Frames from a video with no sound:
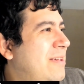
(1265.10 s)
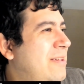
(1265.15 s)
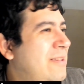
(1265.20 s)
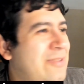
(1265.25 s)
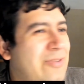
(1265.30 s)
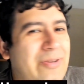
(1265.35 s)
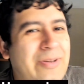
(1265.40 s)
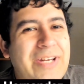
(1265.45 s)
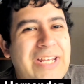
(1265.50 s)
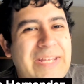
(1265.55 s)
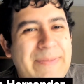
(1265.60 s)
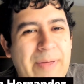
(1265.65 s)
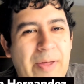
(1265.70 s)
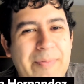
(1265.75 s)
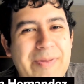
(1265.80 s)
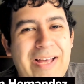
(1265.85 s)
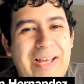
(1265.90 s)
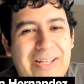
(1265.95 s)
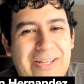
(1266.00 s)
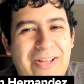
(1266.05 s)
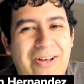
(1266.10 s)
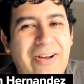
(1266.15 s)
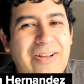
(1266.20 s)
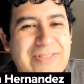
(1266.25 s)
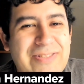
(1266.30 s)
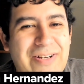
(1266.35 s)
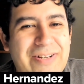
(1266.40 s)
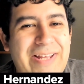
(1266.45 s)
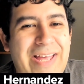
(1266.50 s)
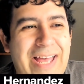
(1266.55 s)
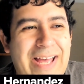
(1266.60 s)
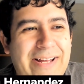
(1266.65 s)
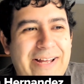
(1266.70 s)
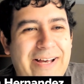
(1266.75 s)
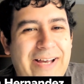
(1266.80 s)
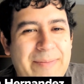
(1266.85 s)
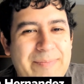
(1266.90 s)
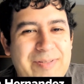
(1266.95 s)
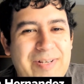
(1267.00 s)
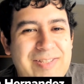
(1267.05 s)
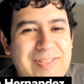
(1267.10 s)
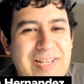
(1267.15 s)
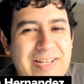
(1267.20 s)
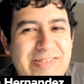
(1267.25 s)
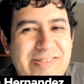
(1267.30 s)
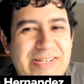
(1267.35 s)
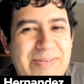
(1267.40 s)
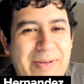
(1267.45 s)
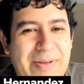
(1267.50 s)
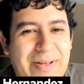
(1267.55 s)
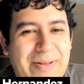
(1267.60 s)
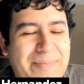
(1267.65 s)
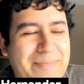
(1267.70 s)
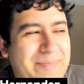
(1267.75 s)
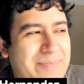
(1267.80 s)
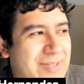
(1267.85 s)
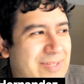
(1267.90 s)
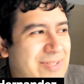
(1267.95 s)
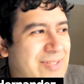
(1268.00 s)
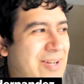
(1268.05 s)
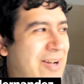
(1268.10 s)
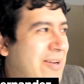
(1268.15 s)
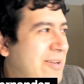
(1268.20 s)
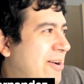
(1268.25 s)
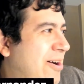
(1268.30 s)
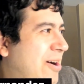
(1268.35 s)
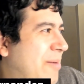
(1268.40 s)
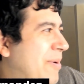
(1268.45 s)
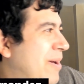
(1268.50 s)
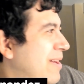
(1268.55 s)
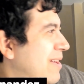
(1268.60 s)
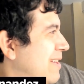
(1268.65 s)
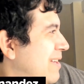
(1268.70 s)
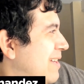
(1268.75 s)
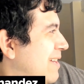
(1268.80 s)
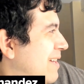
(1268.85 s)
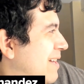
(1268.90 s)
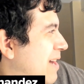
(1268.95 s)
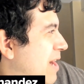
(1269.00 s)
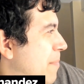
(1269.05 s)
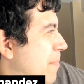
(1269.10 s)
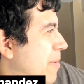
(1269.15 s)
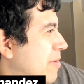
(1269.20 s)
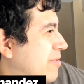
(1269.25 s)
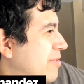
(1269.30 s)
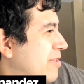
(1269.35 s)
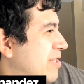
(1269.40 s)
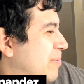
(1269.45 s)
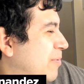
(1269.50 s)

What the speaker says: You could email me at LockedOnAnaheimDucks@gmail.com. I mentioned this